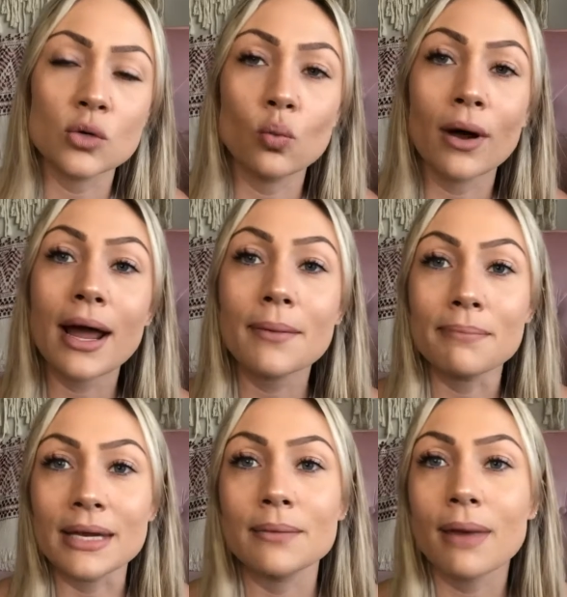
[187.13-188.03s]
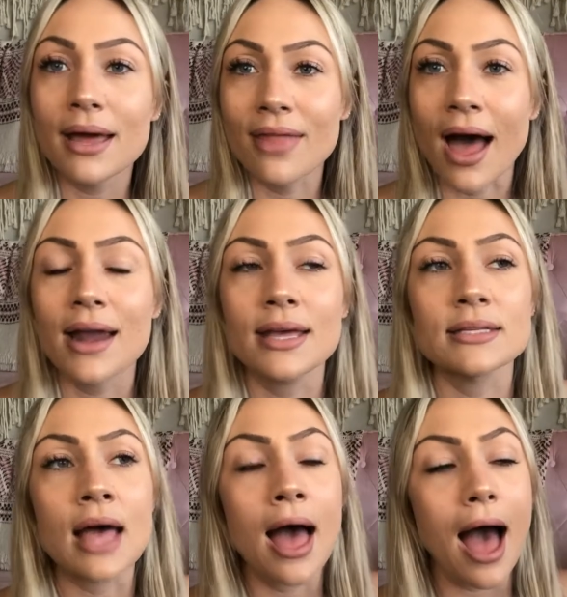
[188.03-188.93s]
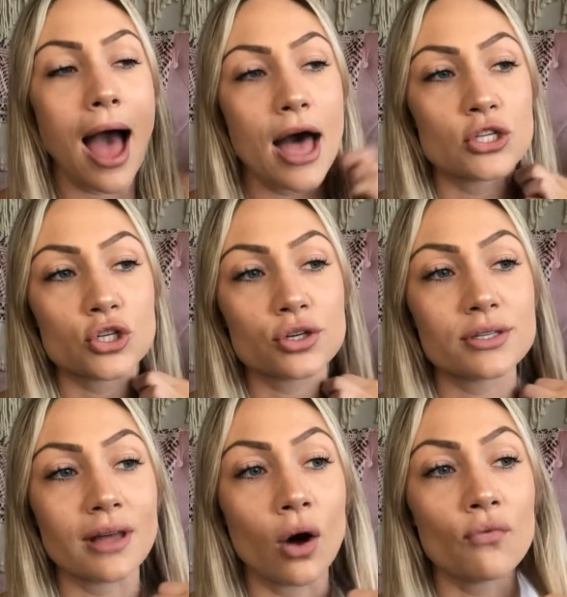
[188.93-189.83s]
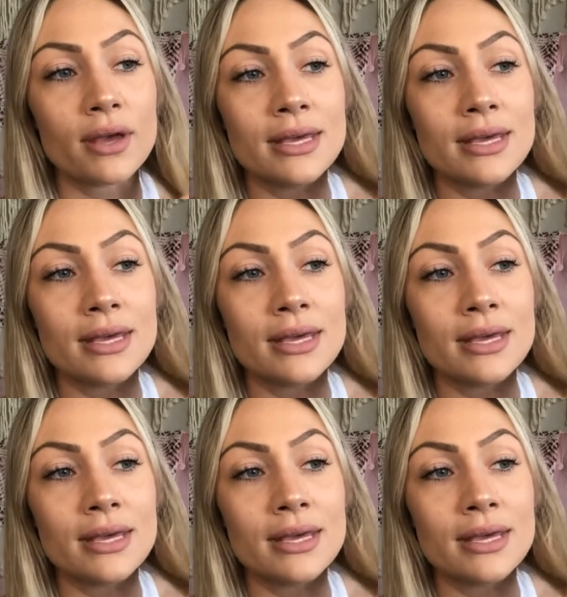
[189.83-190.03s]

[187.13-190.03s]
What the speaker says: And what I mean by that is ask yourself,